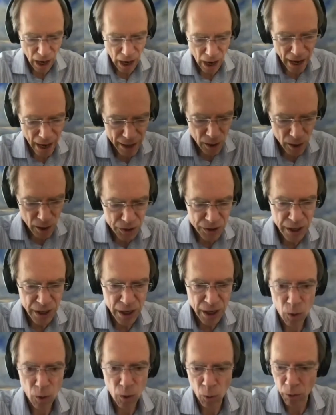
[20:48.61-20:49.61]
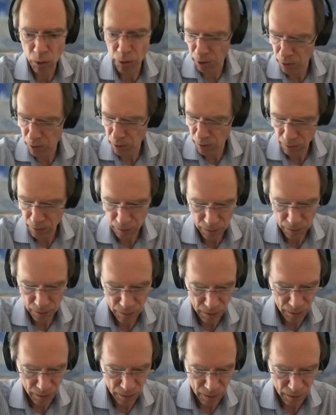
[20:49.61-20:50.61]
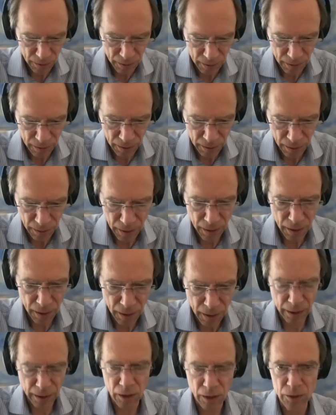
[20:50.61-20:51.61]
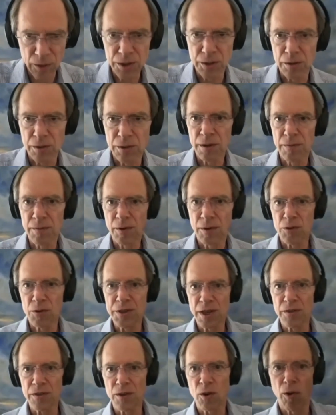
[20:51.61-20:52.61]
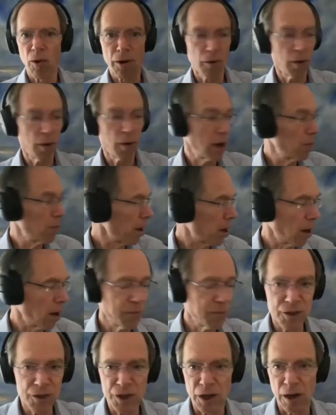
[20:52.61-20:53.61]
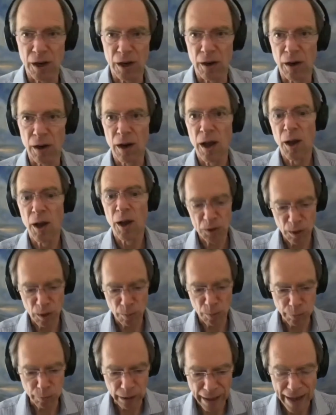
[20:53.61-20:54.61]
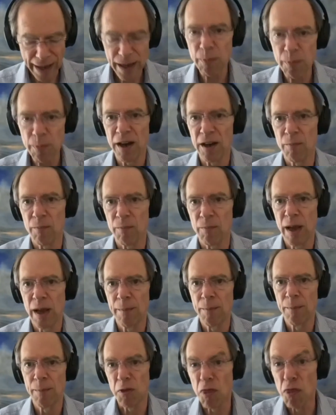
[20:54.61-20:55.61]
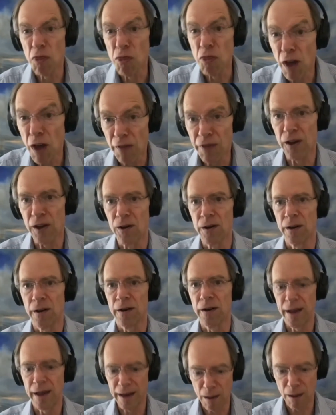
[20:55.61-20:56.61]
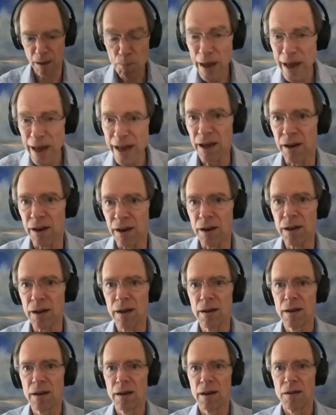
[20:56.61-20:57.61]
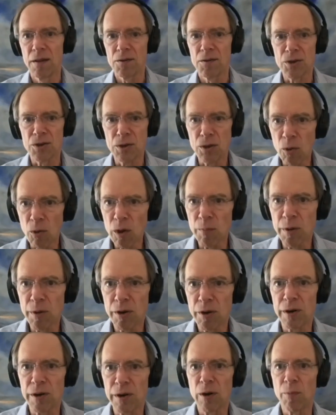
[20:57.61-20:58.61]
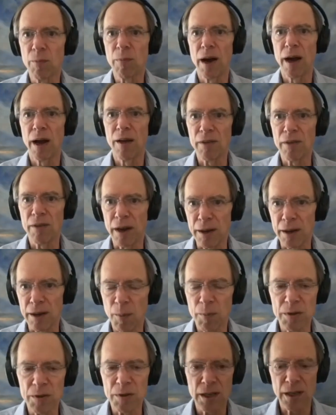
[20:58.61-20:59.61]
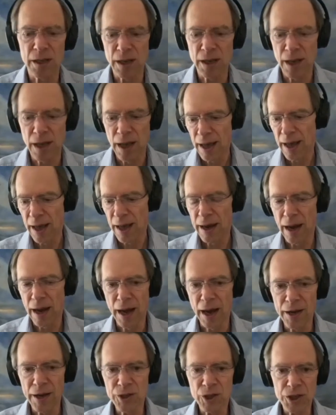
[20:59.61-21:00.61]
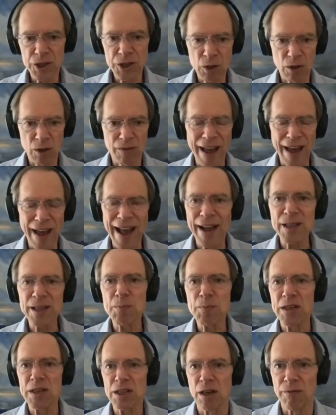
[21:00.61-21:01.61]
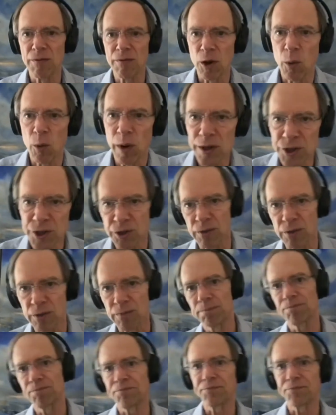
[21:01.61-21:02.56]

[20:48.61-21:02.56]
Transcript: I go sit in the corner uh, like a good student, go sit in the corner in my comfy chair with a blank pad of paper with nothing on it and a pen. There's no computer nearby. I've got a cup of tea. And I just sort of ask myself a question.